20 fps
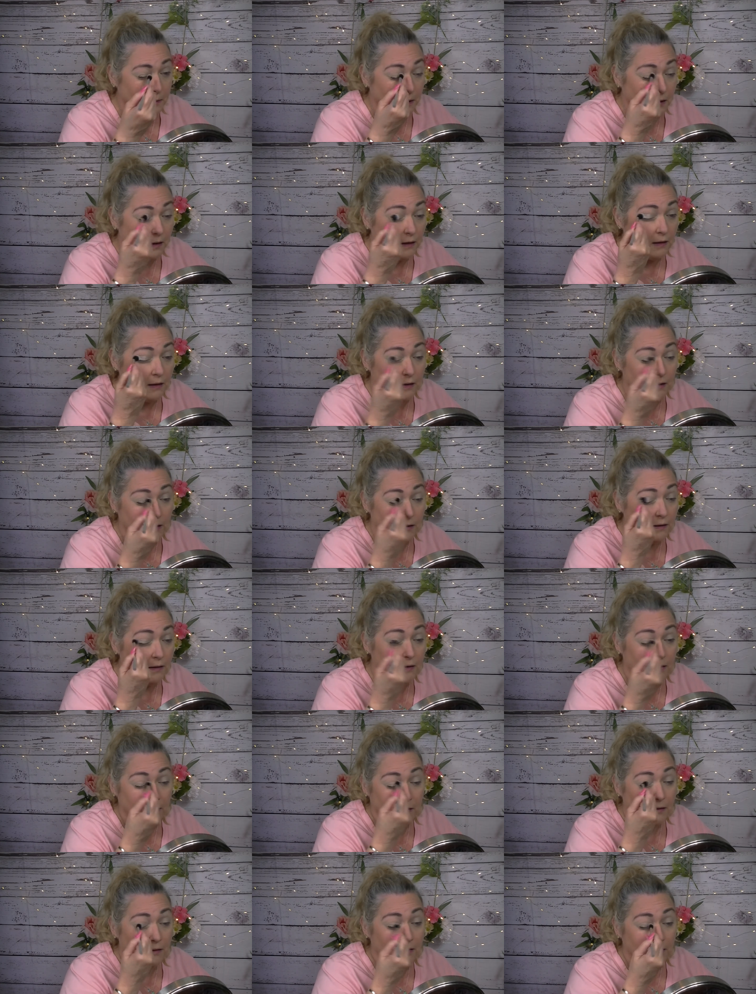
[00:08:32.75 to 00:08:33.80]

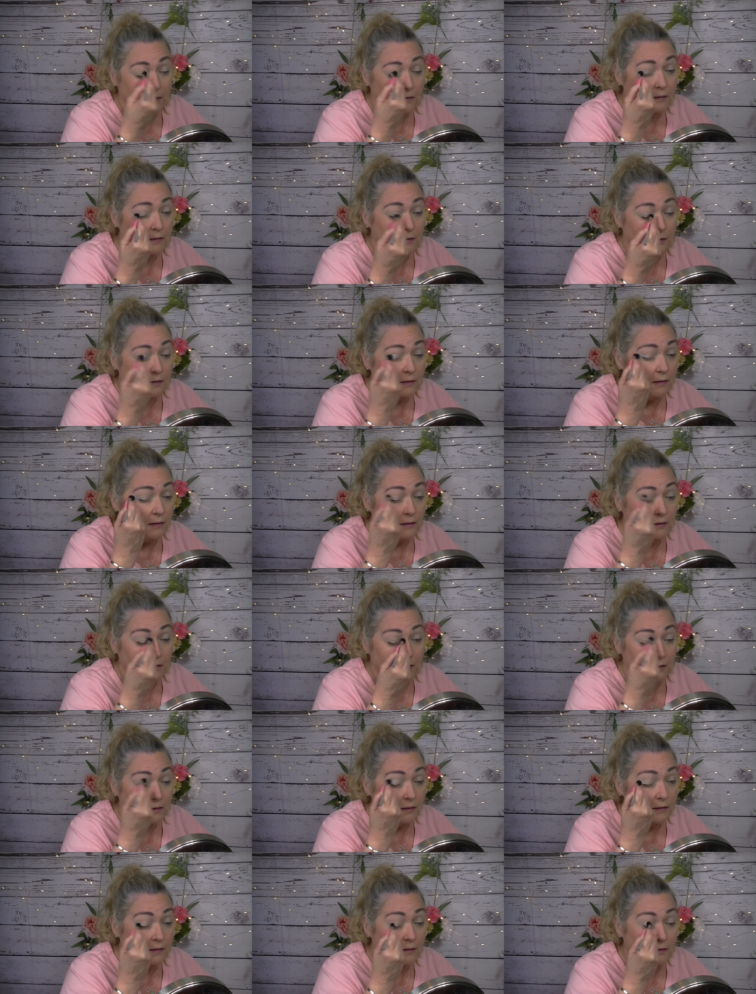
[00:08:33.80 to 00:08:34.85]

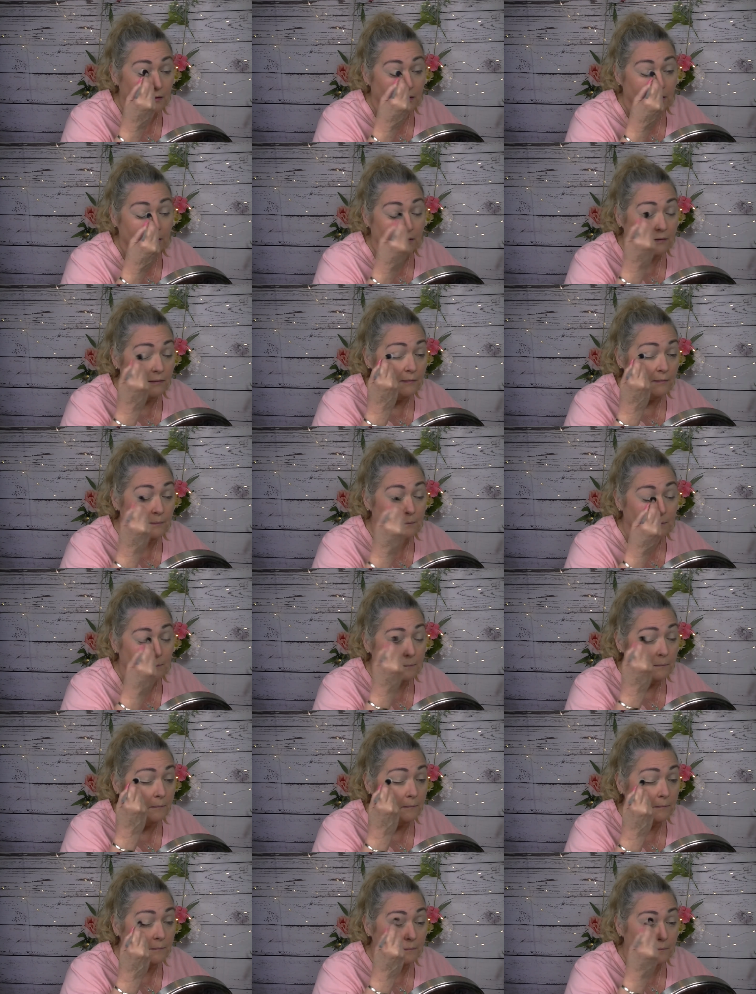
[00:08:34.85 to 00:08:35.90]

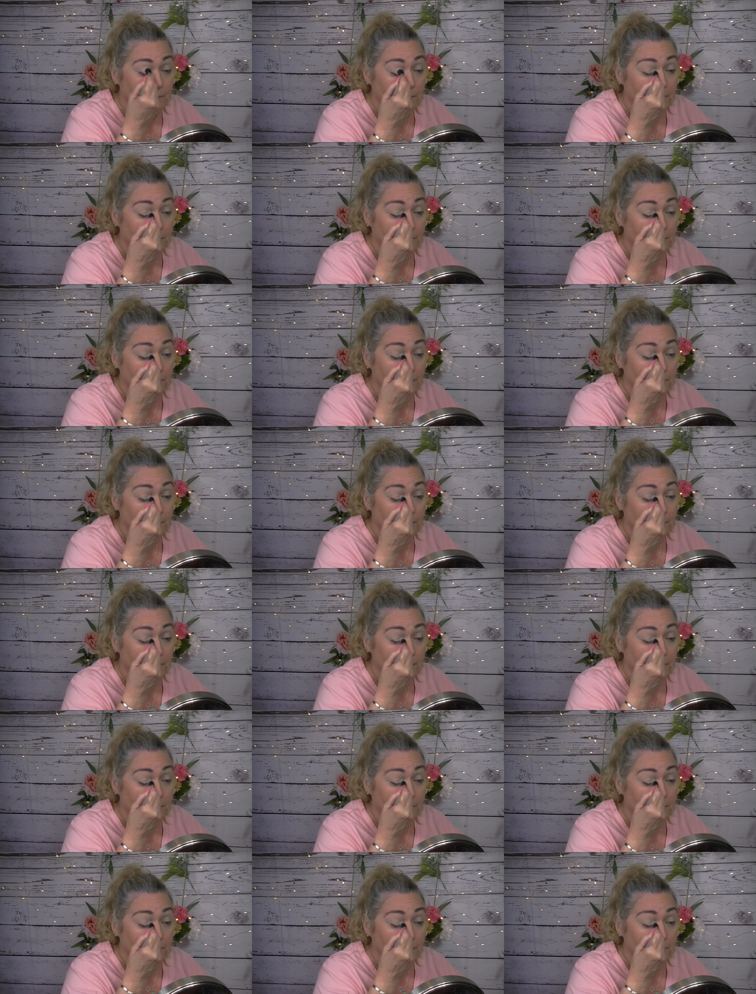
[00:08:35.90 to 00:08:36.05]
(silence)